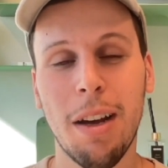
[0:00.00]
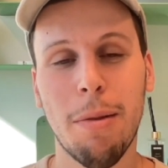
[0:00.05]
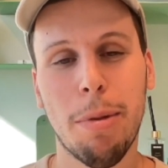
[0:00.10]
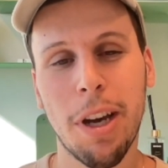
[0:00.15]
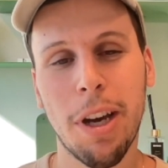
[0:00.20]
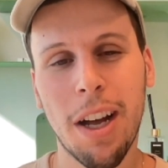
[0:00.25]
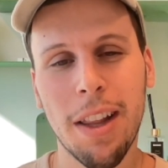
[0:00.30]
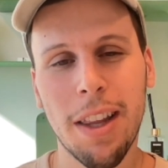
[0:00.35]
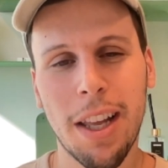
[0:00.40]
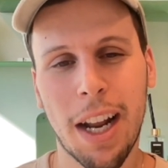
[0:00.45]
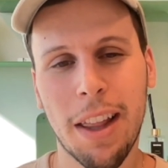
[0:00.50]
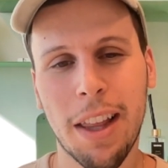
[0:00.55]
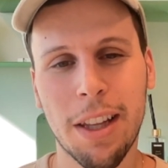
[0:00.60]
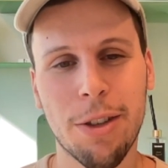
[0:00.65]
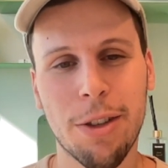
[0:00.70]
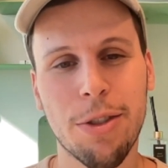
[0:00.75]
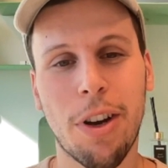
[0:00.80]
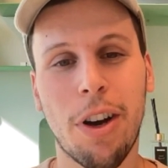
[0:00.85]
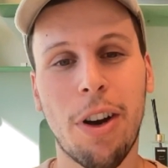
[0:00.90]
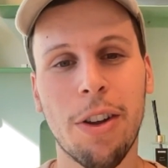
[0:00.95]
Beyond that, I think
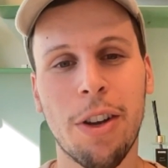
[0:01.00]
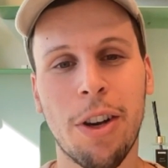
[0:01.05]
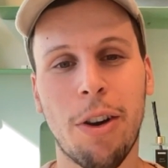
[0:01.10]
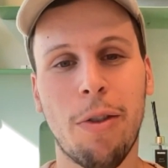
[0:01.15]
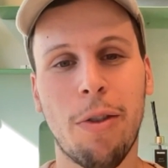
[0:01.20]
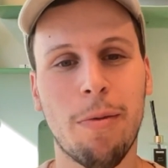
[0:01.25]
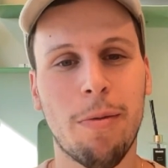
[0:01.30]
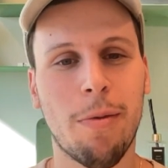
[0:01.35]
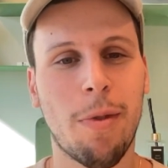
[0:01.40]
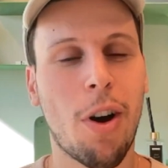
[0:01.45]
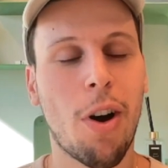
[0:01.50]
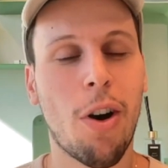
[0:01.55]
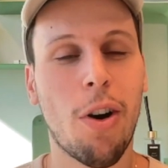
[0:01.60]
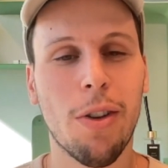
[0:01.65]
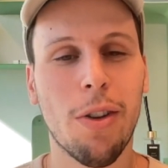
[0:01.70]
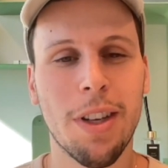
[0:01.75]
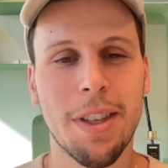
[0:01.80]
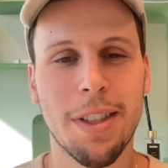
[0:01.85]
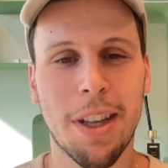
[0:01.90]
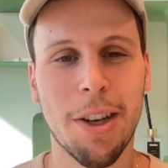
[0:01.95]
there's
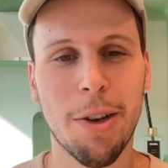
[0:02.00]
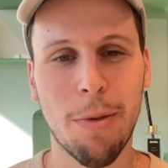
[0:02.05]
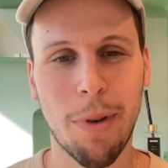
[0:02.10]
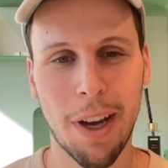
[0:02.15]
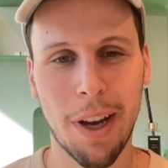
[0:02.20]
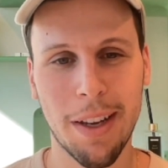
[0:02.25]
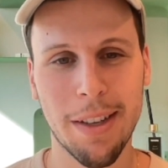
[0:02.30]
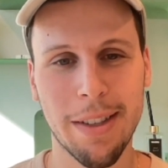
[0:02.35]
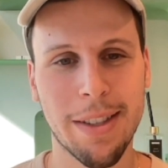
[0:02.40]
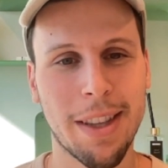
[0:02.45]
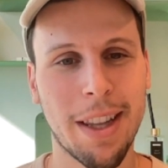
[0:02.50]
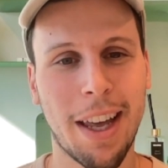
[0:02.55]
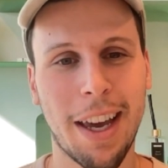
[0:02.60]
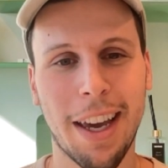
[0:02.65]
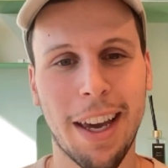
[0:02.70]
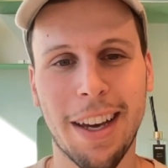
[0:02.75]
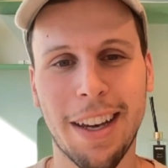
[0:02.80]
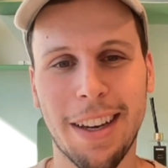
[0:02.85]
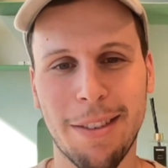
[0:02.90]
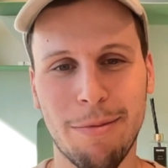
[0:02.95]
all these other ways,
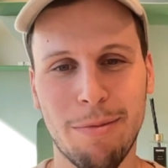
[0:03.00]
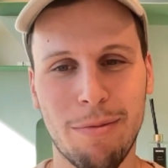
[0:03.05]
like